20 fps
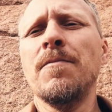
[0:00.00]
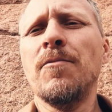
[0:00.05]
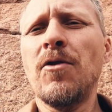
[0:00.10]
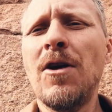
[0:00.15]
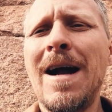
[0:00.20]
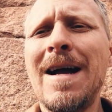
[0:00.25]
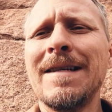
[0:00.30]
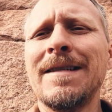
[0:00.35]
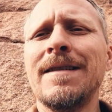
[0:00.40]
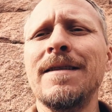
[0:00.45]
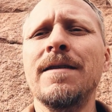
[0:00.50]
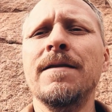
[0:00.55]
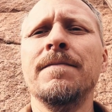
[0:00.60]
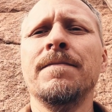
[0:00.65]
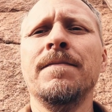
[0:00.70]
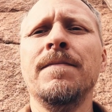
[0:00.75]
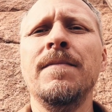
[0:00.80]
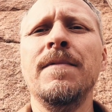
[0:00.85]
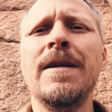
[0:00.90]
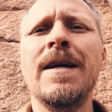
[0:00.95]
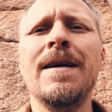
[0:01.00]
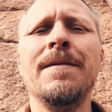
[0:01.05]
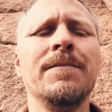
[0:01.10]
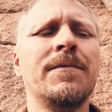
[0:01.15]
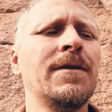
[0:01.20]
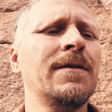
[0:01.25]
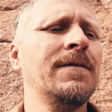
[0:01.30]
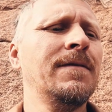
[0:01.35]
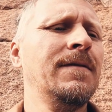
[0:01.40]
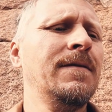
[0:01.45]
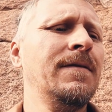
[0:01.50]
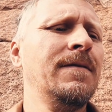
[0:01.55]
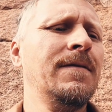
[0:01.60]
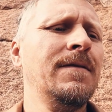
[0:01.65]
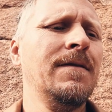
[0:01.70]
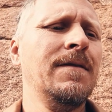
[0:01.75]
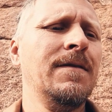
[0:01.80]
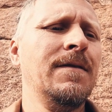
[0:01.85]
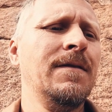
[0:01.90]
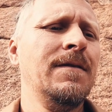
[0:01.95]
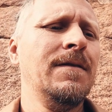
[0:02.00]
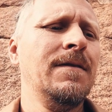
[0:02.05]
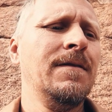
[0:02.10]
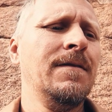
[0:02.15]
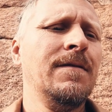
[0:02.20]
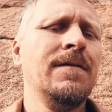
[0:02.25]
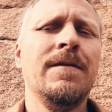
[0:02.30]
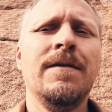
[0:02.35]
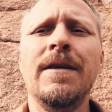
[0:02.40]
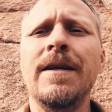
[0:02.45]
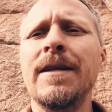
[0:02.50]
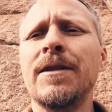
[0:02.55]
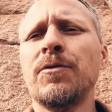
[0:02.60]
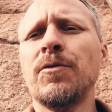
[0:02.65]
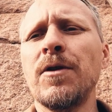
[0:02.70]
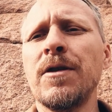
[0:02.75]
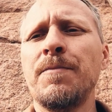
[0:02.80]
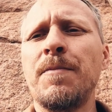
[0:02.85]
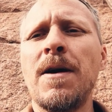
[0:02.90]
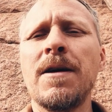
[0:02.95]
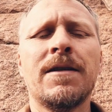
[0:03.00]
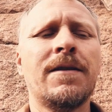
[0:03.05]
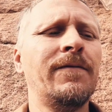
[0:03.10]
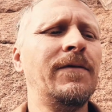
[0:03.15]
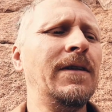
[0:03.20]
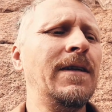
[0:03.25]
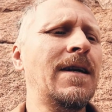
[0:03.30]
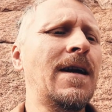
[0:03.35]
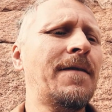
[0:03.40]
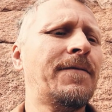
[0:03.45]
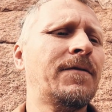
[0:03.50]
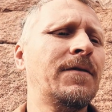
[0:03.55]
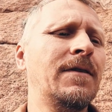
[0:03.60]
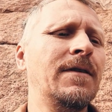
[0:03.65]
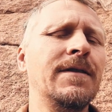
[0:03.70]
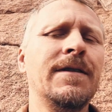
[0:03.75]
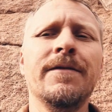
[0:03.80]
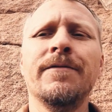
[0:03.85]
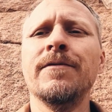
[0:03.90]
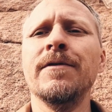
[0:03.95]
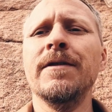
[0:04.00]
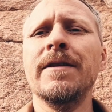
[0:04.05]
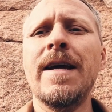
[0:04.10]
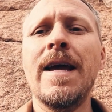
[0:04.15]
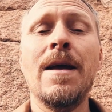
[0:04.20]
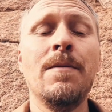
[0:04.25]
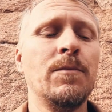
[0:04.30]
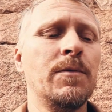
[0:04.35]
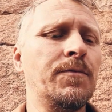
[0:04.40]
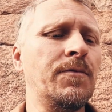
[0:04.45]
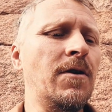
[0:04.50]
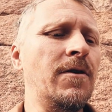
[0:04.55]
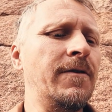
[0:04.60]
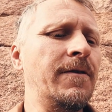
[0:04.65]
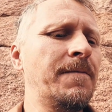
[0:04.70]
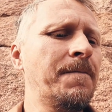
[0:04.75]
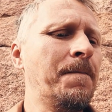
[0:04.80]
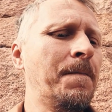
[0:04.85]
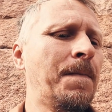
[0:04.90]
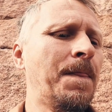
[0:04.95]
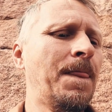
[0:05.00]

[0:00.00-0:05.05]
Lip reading: Nebraska, named each respectively after a different Ames brother.